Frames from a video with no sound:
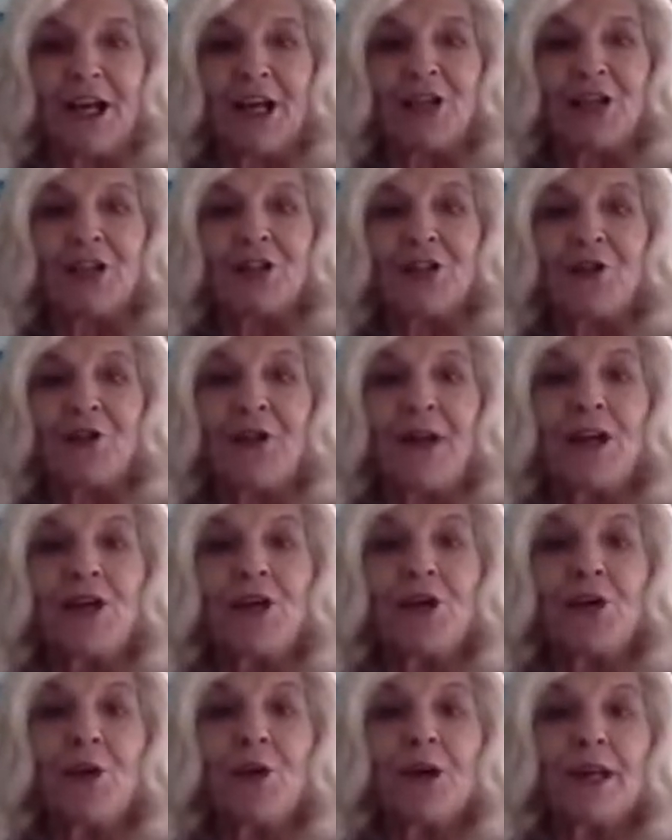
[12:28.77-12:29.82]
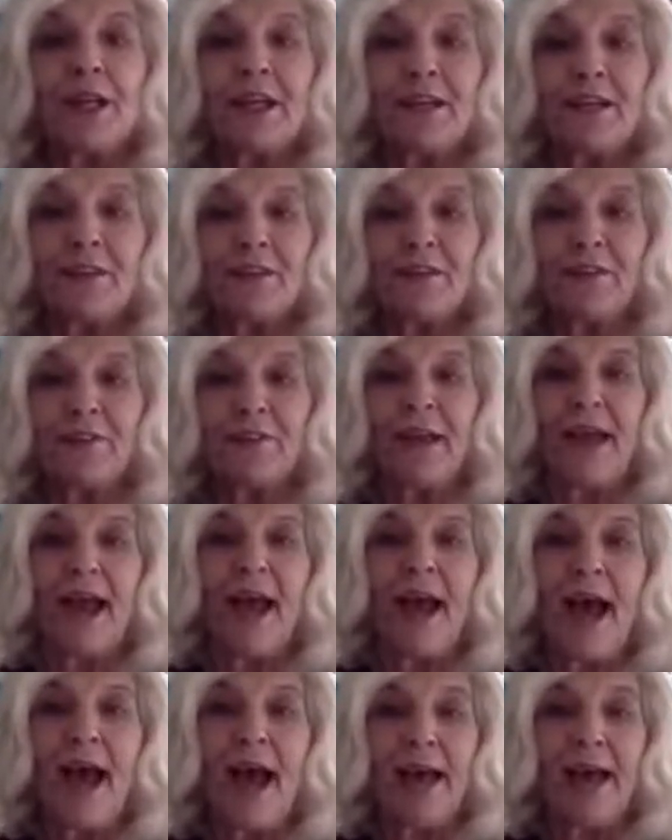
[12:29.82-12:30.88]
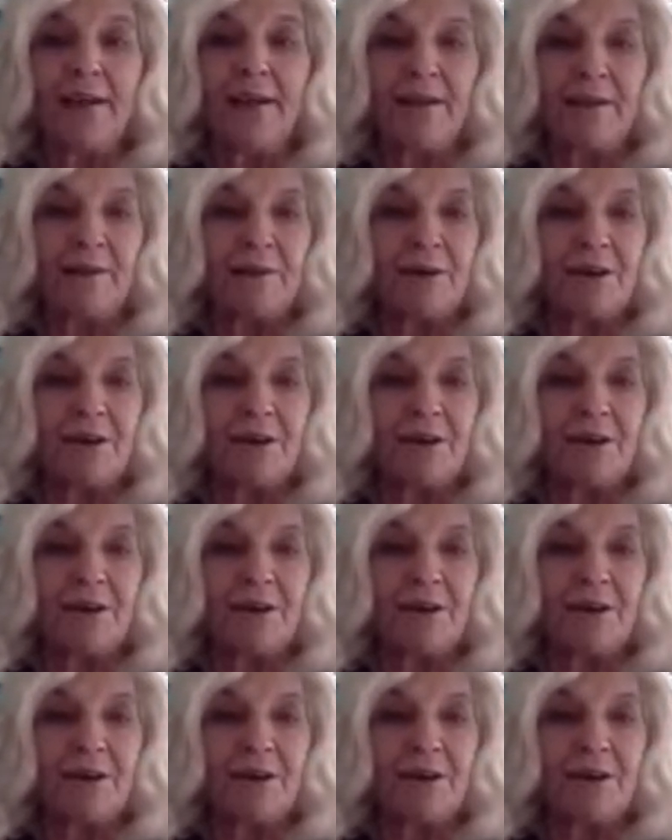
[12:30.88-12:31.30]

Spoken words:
so that your gifts can